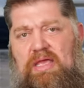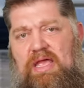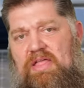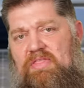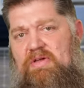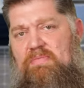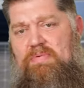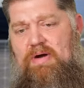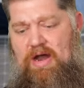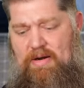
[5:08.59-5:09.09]

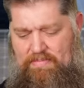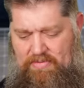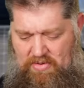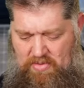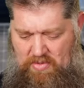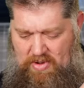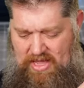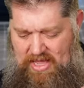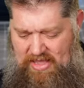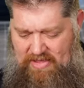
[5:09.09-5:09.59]
and the proper
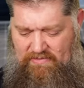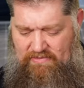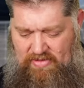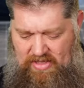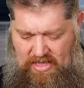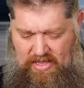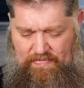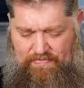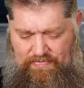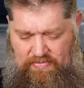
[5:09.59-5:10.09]
way of
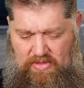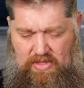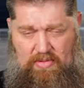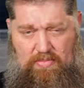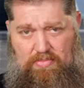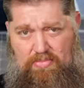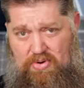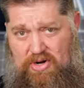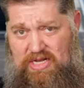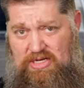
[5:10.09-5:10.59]
uh,
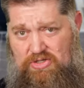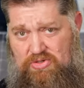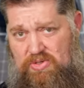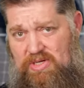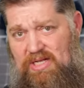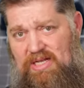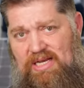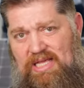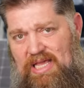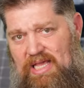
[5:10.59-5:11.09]

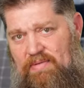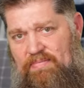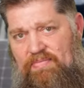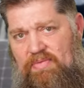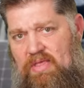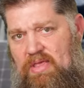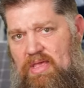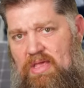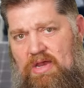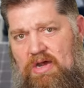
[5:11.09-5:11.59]
pre-drilling,